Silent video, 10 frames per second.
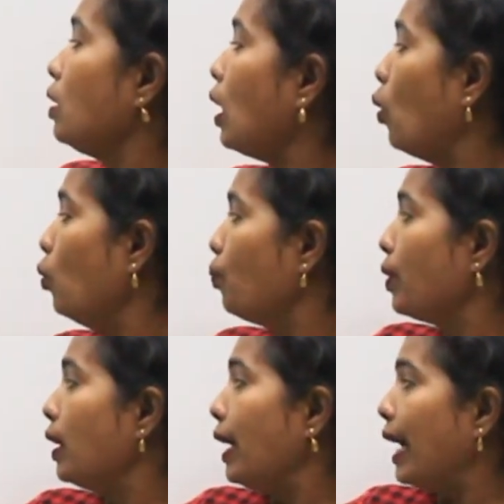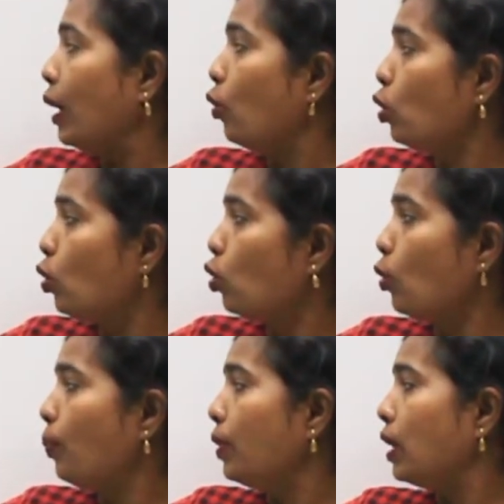Now, NO2
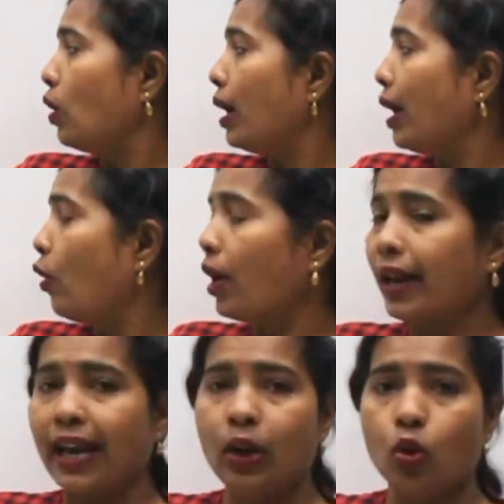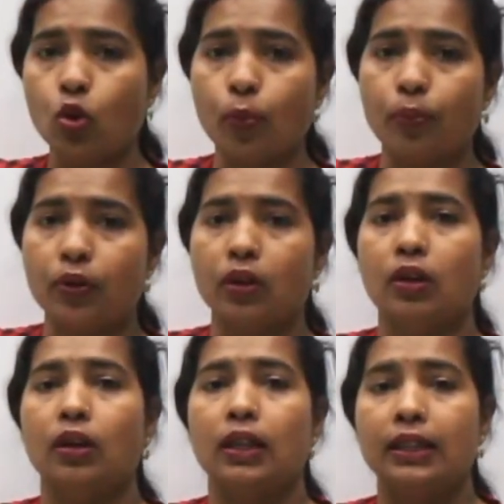group or NO group,
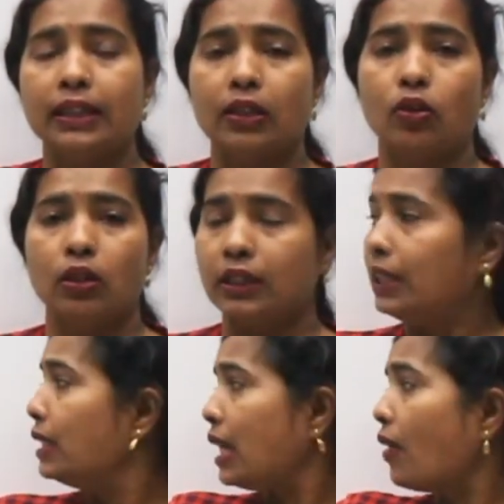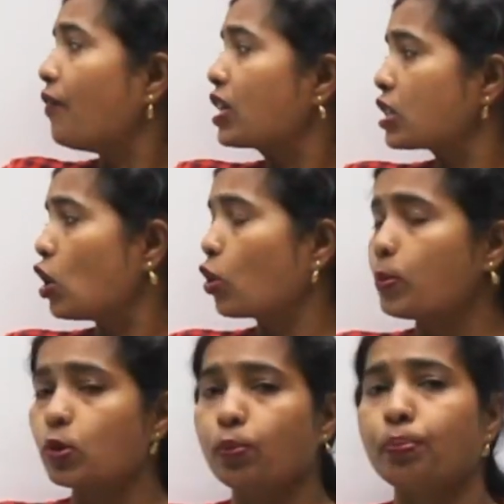these are functional
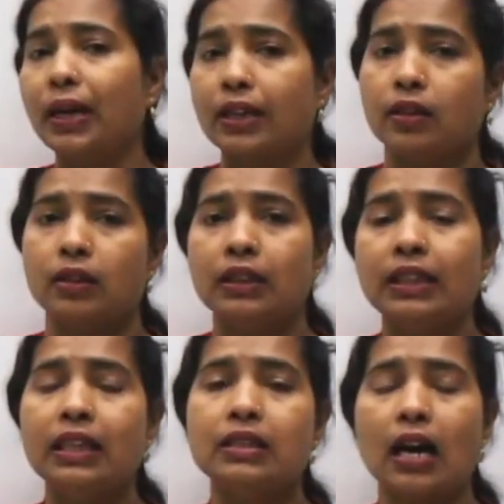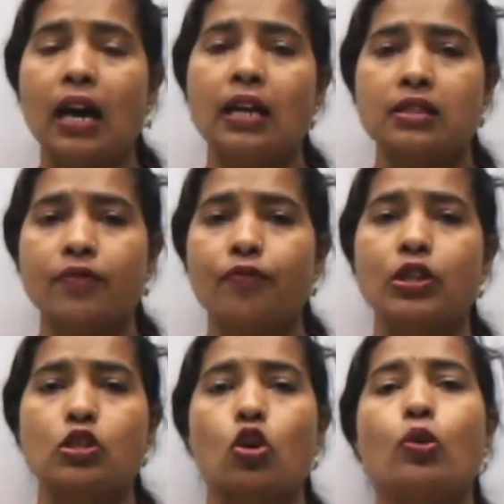groups, but these are some
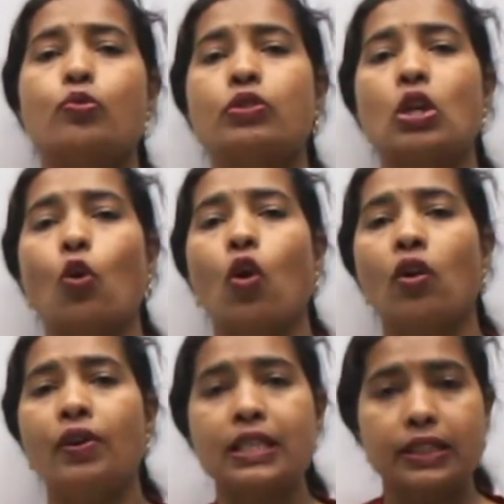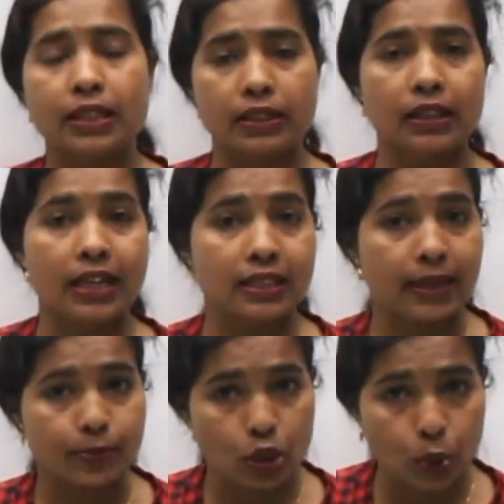functional groups which are always considered as
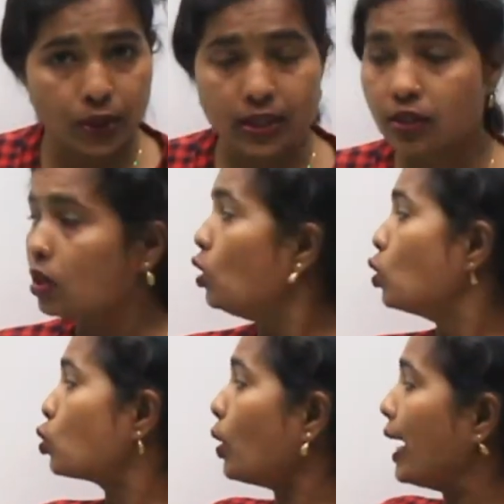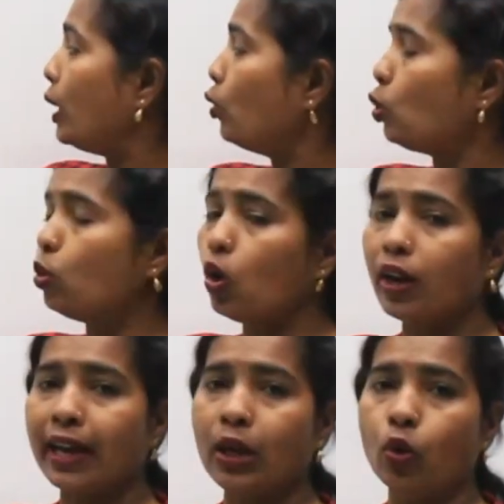substituents. So NO2
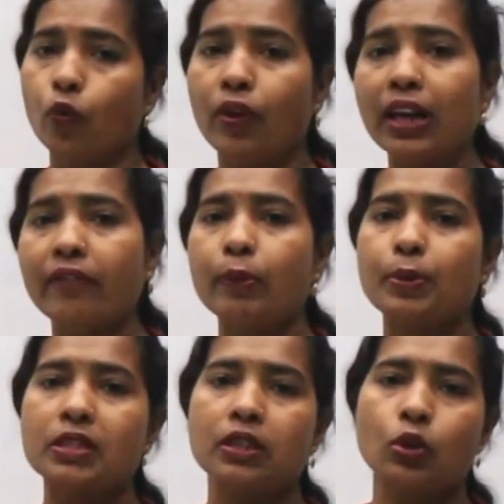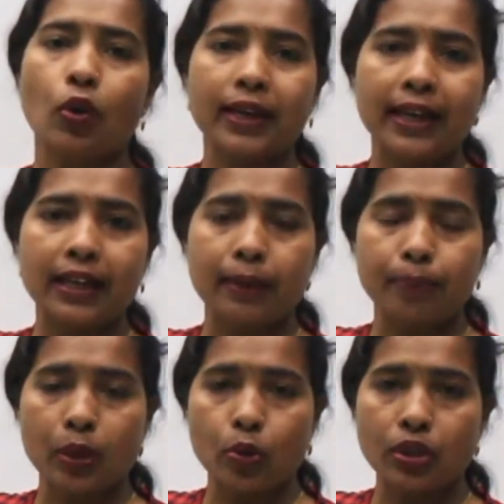or NO, whenever present in organic
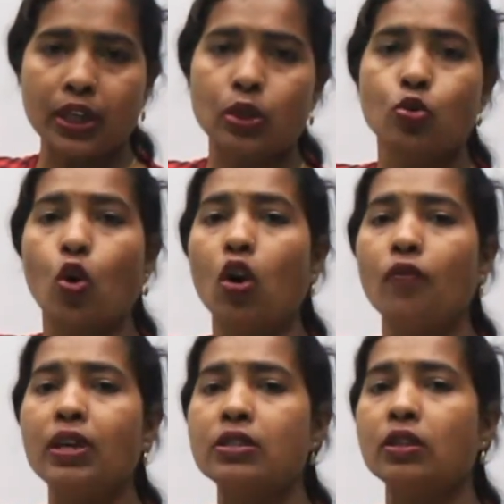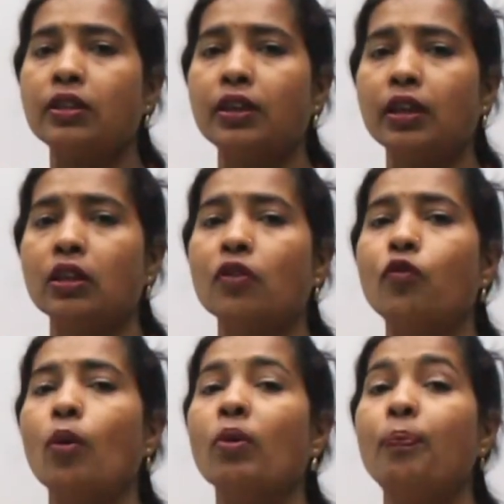compound, it is always written in the
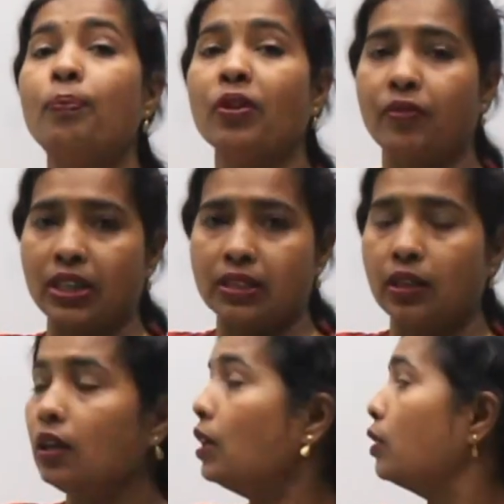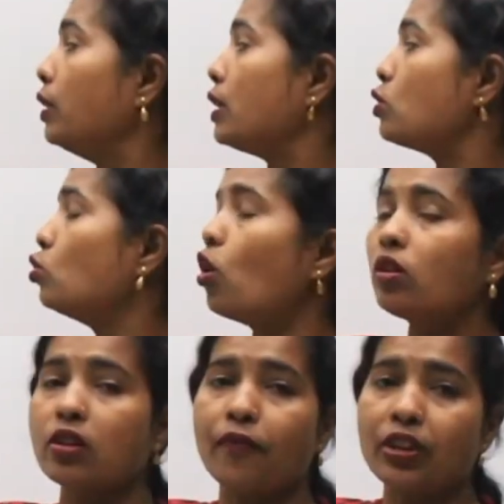form of prefix. There is
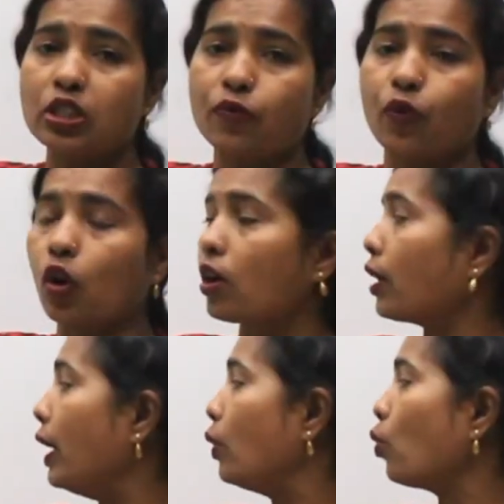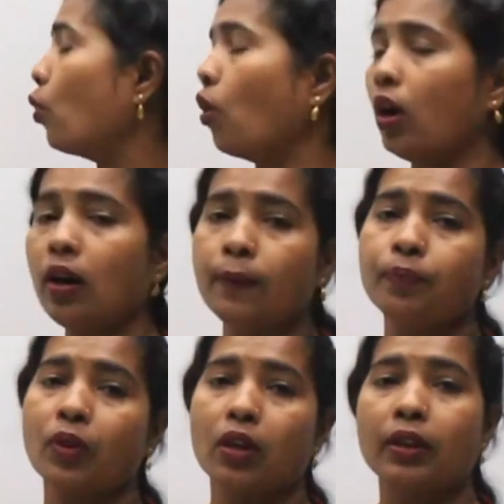no suffix for nitro or
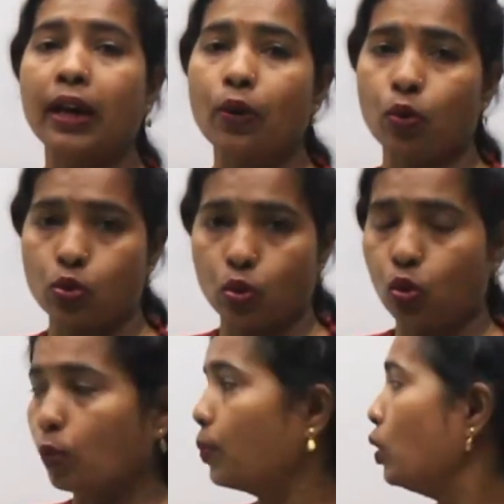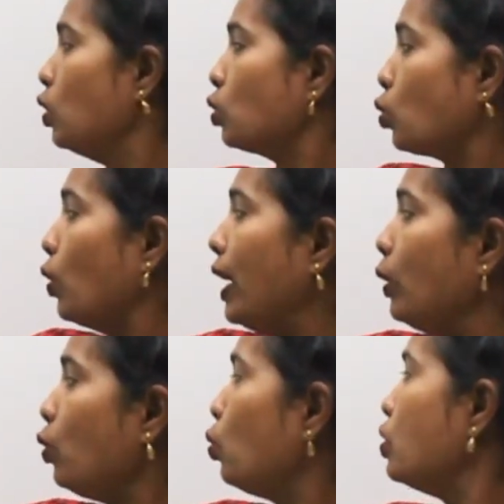nitroso group. So
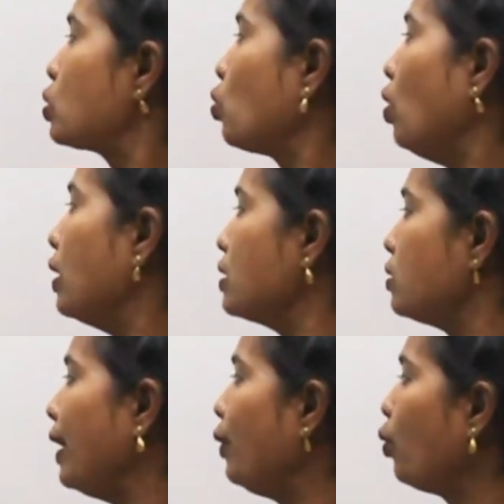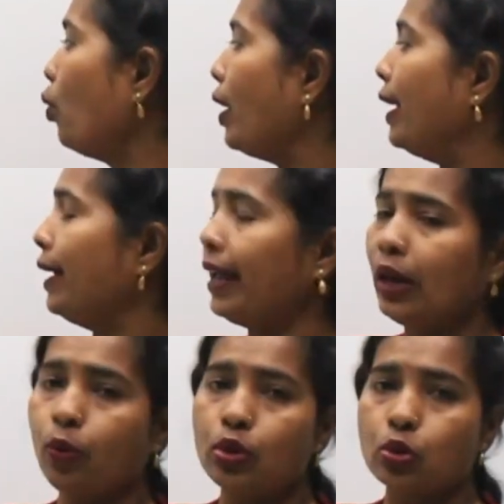NO2 is called as nitro and
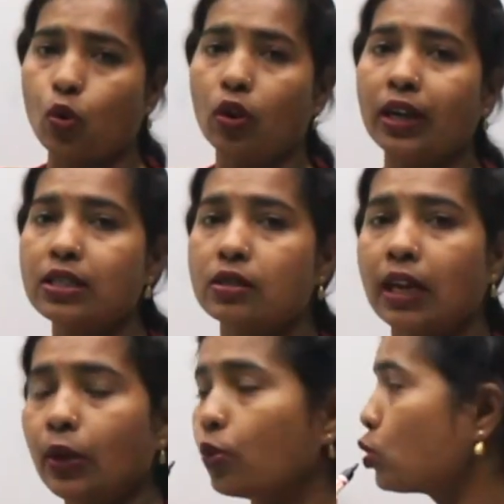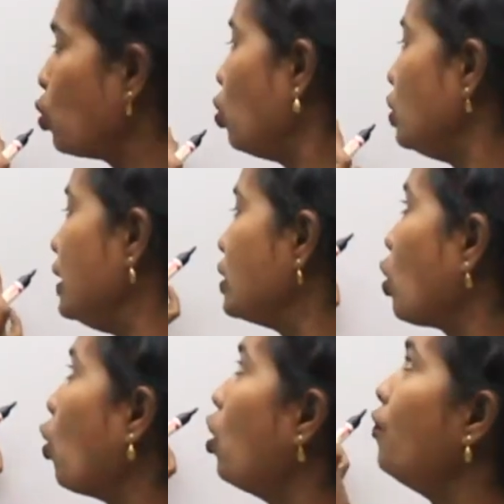NO is called as nitro. So these
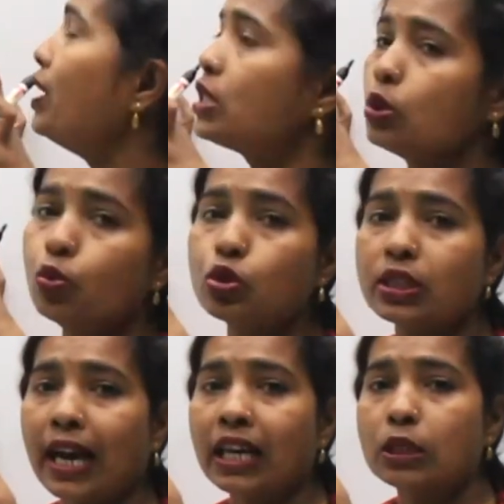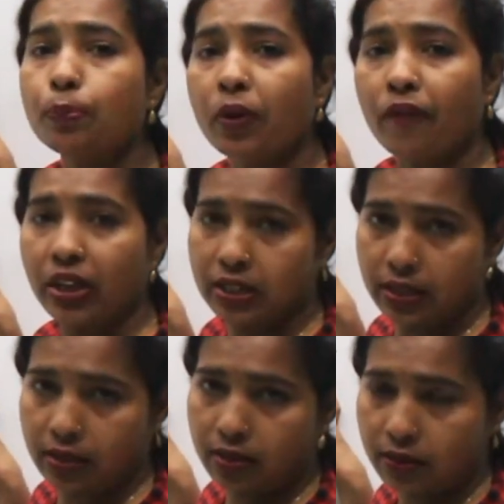are always used as
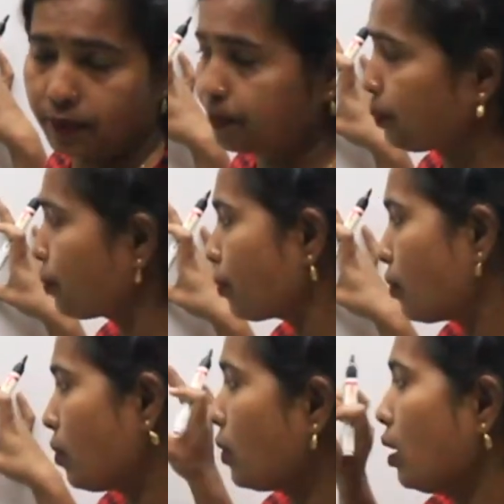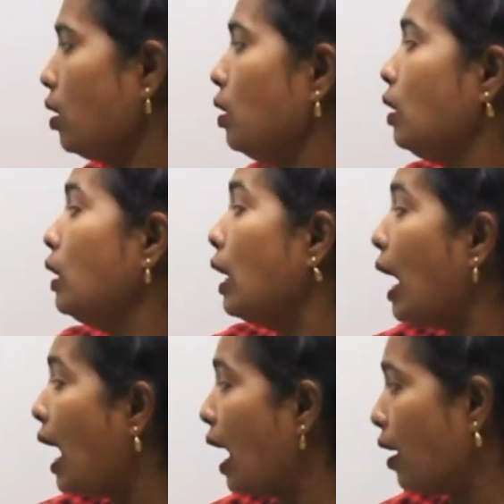prefixes.
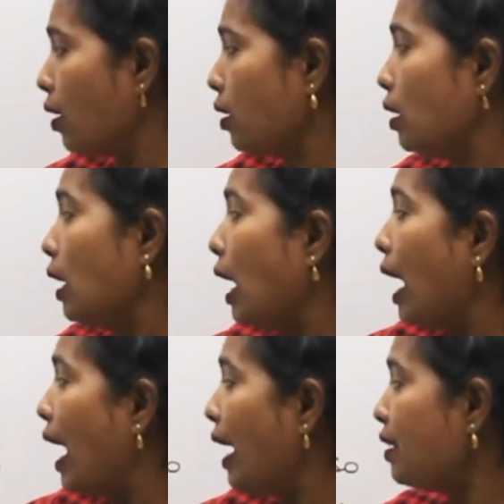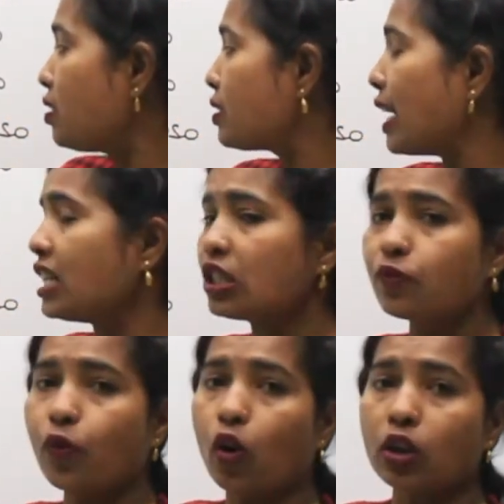R. R
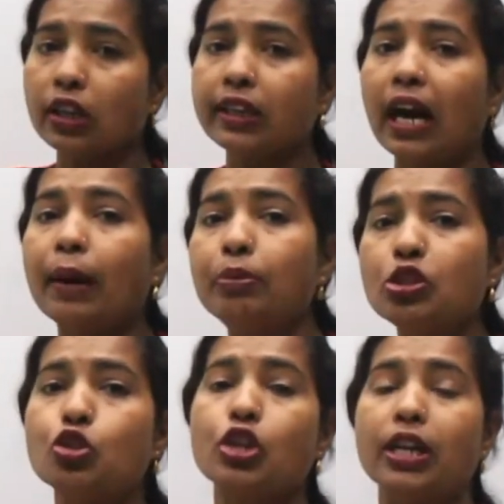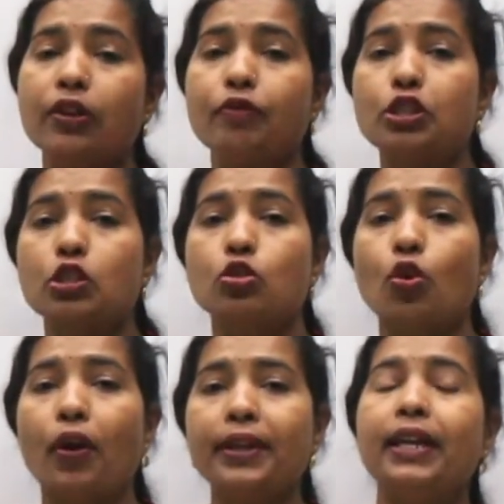stands for the carbon chain which is
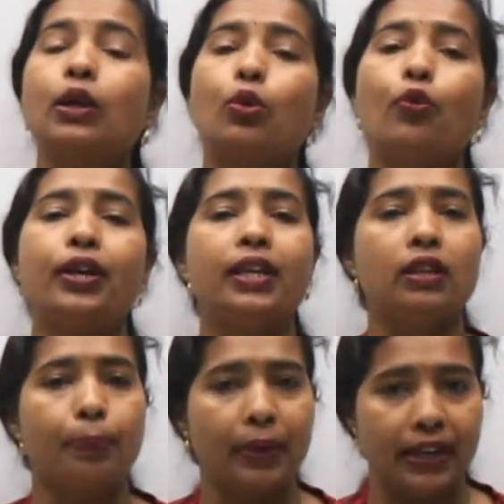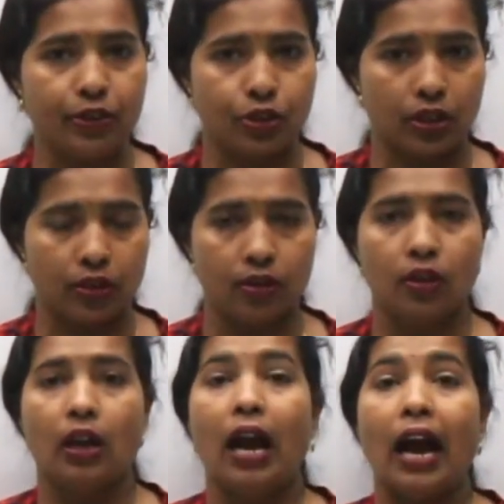not included in the parent chain.
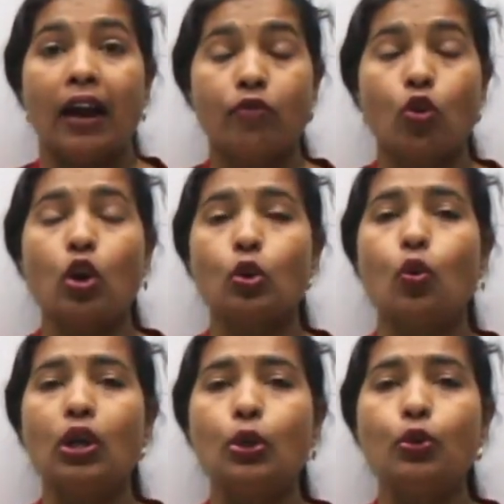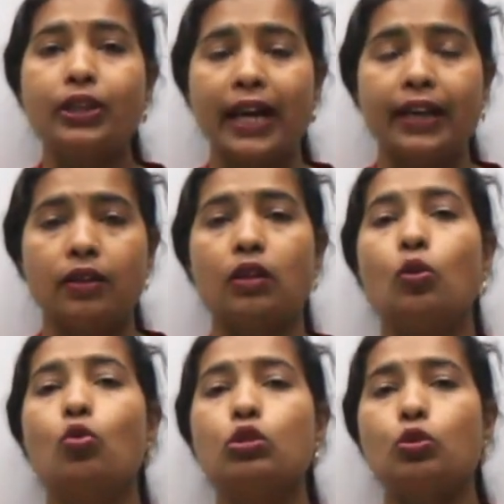I have not told you yet the
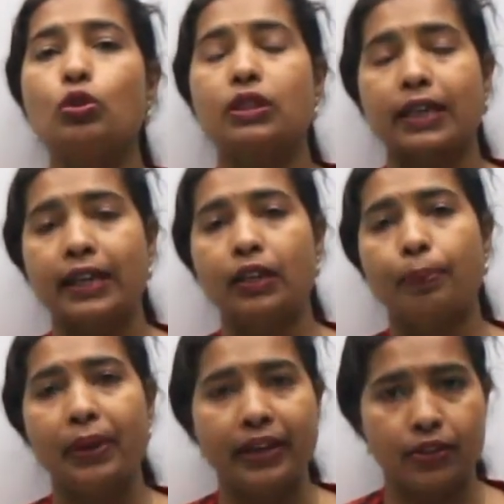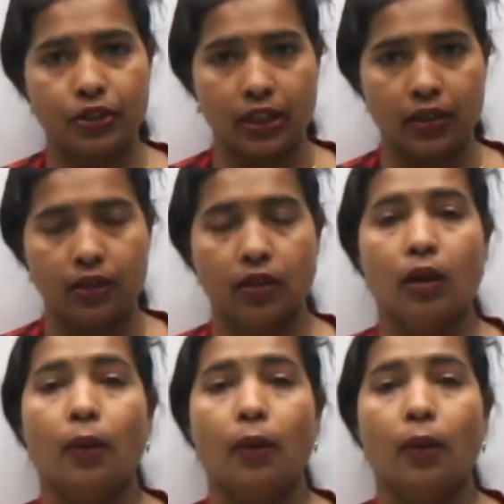rules to decide the parent chain.